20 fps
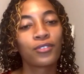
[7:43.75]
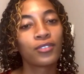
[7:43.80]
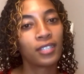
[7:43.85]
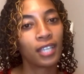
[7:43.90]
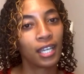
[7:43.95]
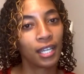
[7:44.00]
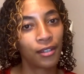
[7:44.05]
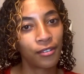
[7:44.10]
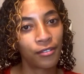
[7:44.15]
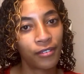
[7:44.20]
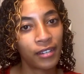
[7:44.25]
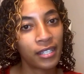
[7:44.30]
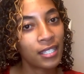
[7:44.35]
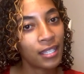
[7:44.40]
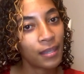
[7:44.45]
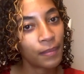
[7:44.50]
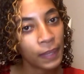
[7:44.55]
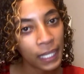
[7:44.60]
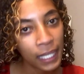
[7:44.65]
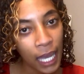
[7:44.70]
to sacrifice
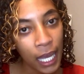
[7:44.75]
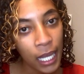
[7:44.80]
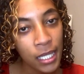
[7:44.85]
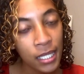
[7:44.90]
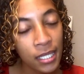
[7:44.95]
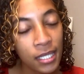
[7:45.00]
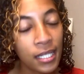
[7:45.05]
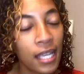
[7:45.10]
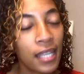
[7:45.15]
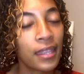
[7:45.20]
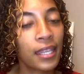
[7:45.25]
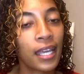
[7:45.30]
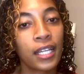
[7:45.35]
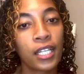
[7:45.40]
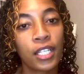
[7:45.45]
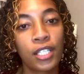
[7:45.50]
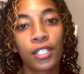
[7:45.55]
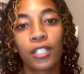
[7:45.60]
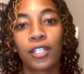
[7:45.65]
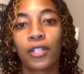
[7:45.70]
something else, and
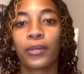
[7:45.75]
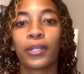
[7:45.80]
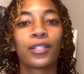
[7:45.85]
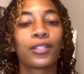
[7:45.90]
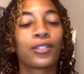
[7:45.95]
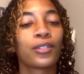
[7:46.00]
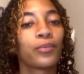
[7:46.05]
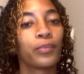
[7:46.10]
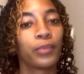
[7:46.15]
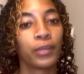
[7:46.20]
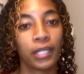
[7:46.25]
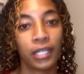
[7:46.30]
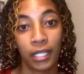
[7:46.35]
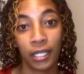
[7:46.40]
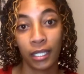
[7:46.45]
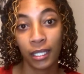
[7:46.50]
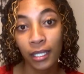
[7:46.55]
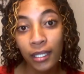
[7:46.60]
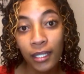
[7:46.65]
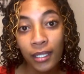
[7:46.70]
that is going to
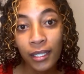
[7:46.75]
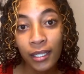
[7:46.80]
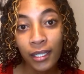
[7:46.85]
be,